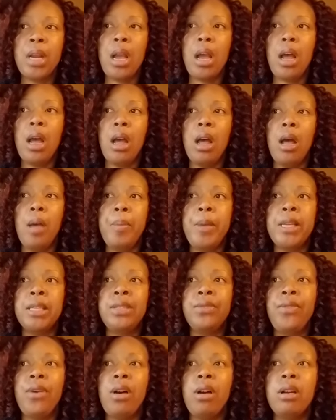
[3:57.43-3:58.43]
As
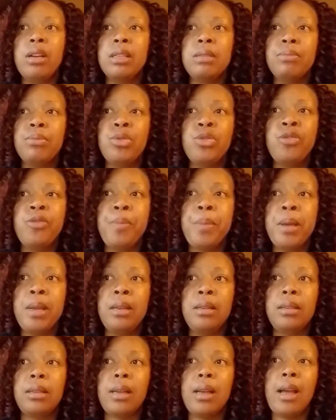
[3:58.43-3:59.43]
far as
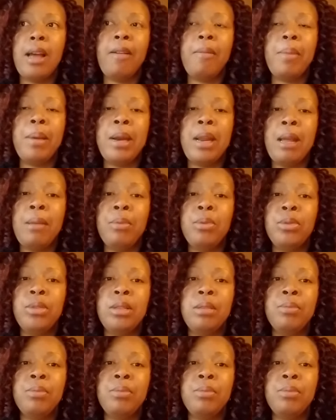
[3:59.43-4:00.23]
movement, I've been able to